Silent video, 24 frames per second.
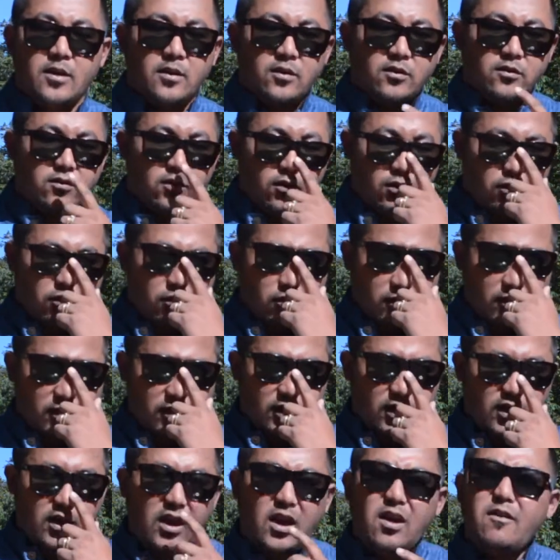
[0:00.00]
So
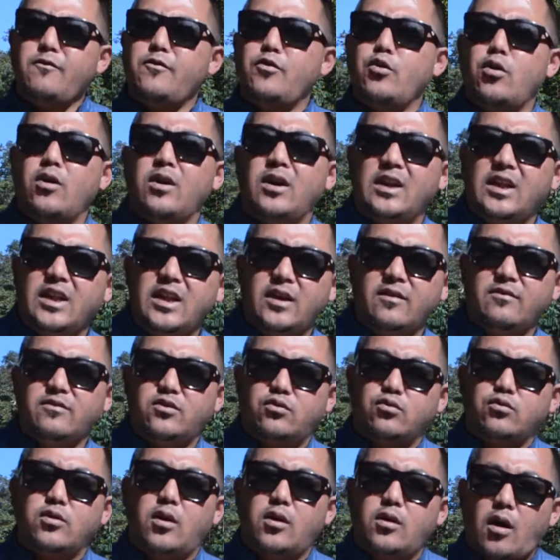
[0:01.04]
if your leaves
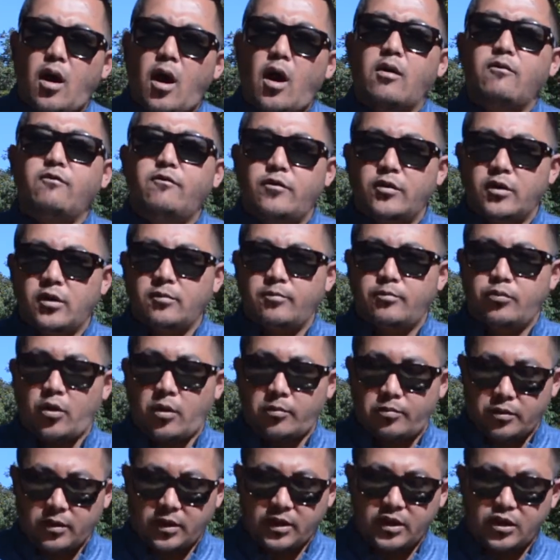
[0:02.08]
do not unfurl
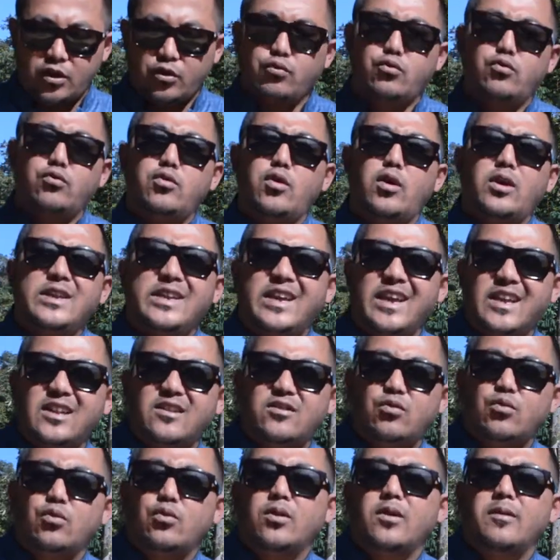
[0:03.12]
properly, you do not get
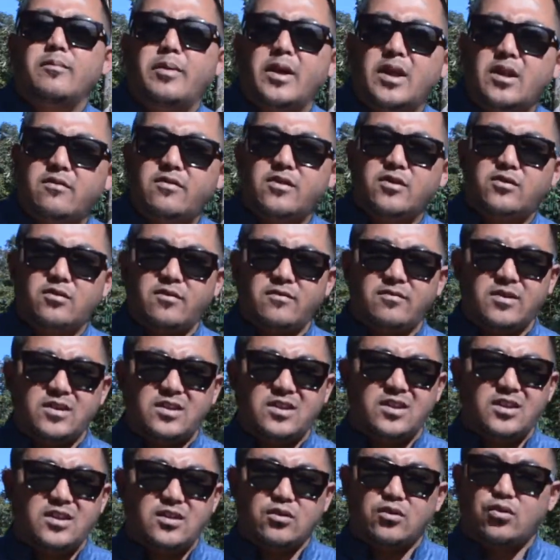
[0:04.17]
total benefits of the
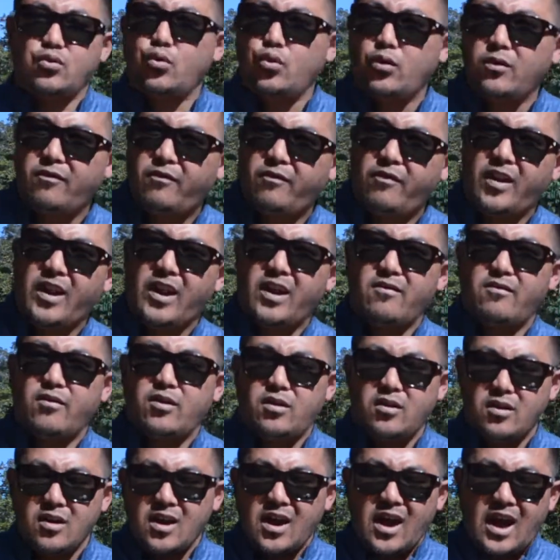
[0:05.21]
tea, the total
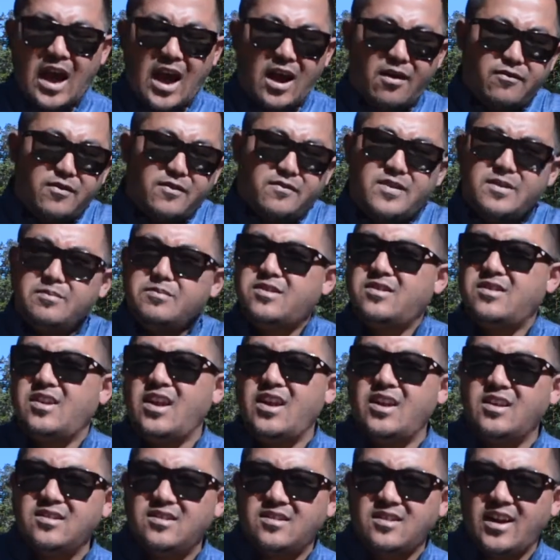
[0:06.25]
flavor. Half of them stay
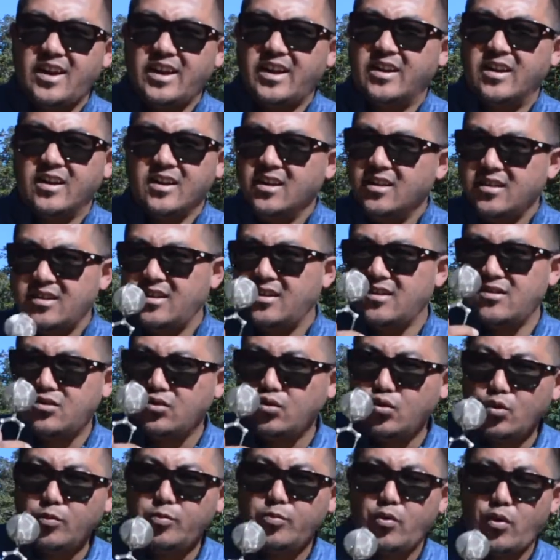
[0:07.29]
inside. There is
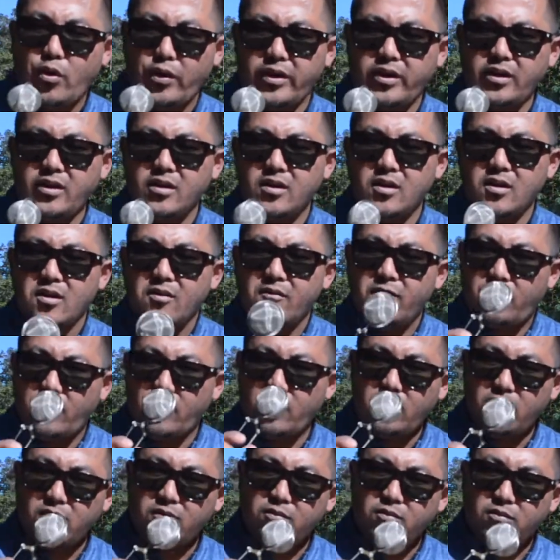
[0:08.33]
no point
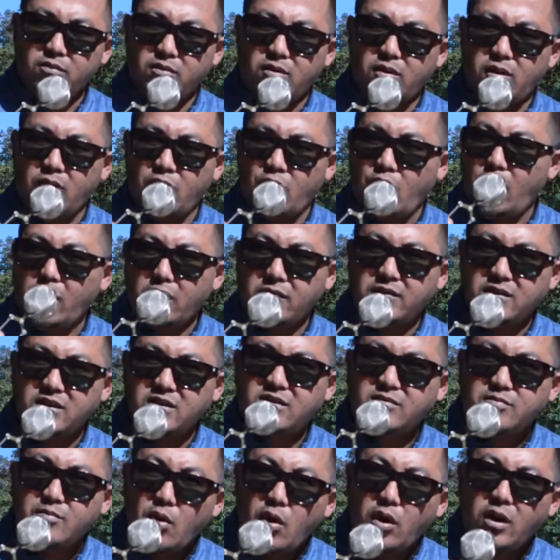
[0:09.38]
for a lot of these
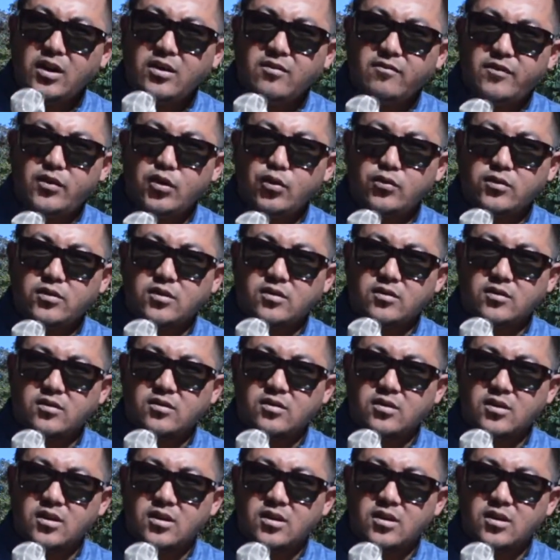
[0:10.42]
small infusers.